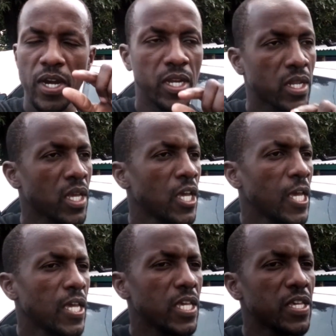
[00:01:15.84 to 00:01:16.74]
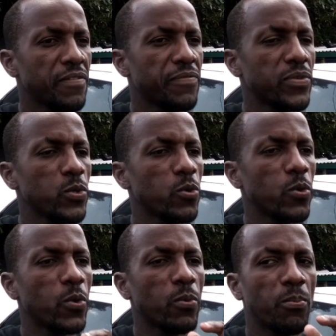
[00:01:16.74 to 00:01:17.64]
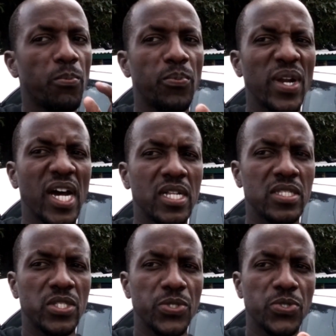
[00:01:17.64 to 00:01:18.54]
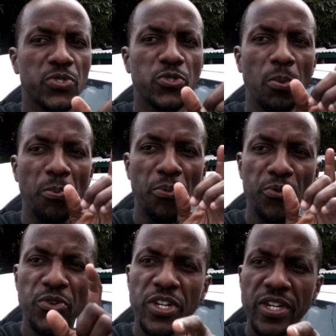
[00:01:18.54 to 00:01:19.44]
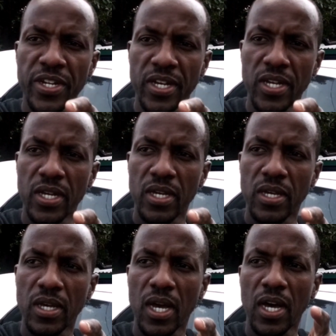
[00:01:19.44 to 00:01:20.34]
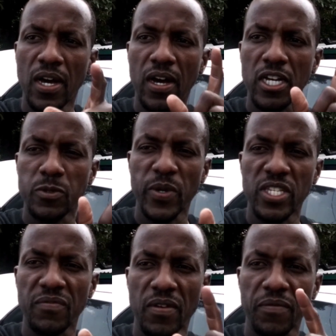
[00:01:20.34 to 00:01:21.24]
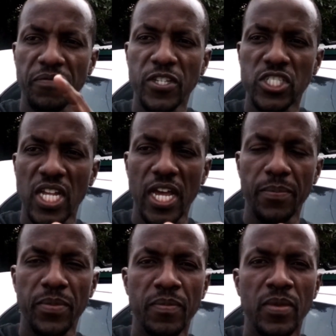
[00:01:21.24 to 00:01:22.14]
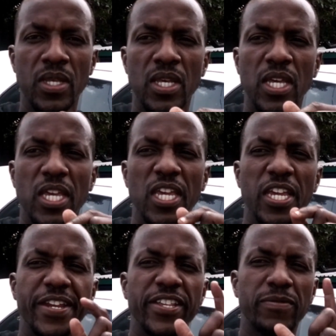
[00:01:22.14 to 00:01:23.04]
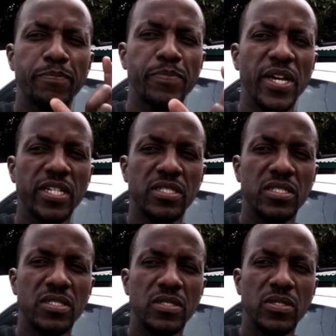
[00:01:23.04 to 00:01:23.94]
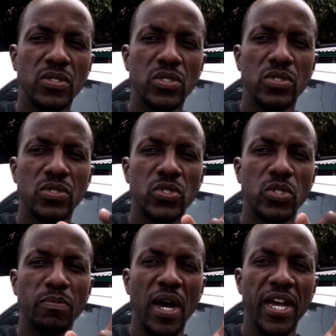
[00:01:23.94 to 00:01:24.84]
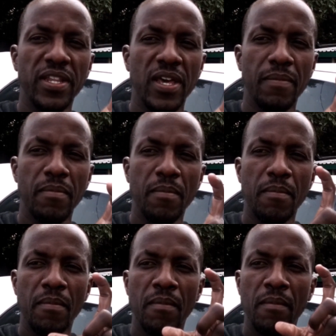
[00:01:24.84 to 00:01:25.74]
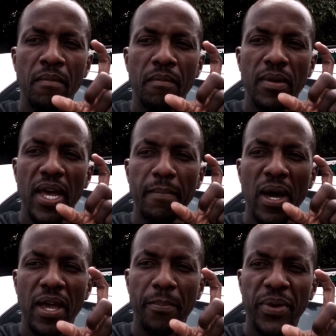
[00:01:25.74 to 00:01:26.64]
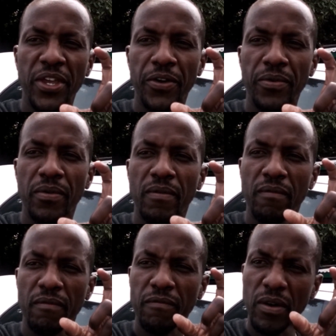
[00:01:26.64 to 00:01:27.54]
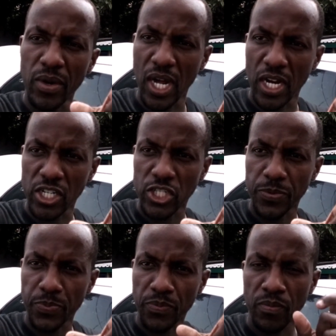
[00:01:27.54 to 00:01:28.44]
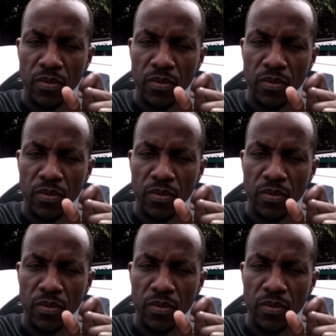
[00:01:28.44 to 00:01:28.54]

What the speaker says: right? If you plan to breed a specific fish type, it is best to buy them, like buy a pair very large.